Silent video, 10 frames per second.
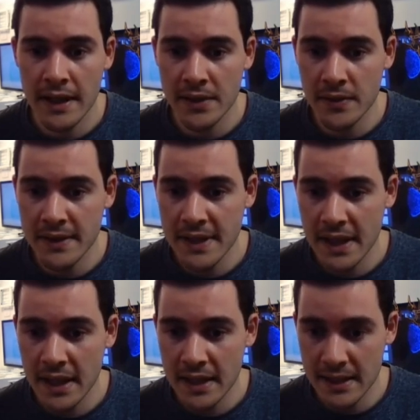As you
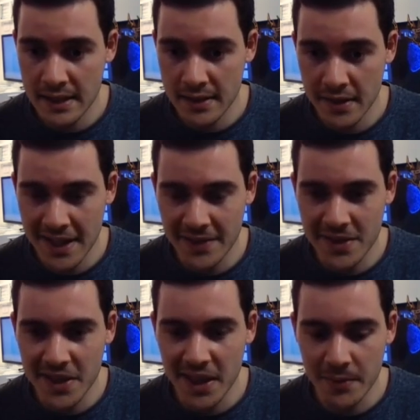see, it does not have
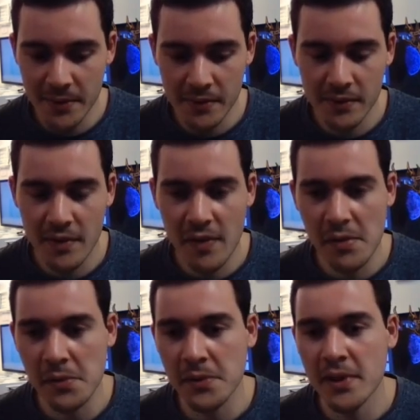a shape,
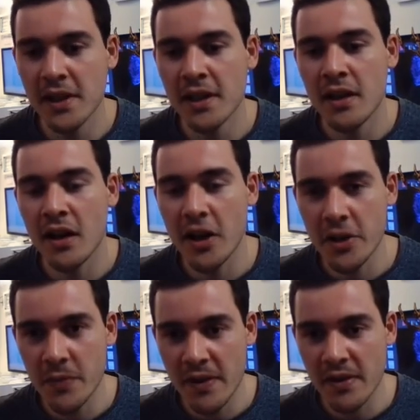so
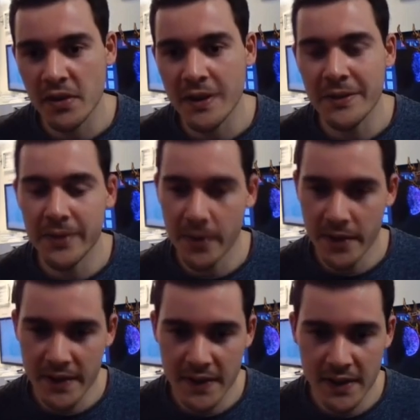arguments are not
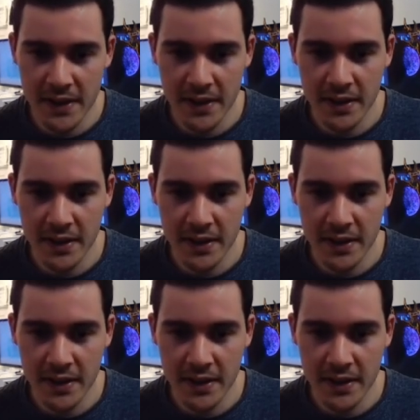enforced.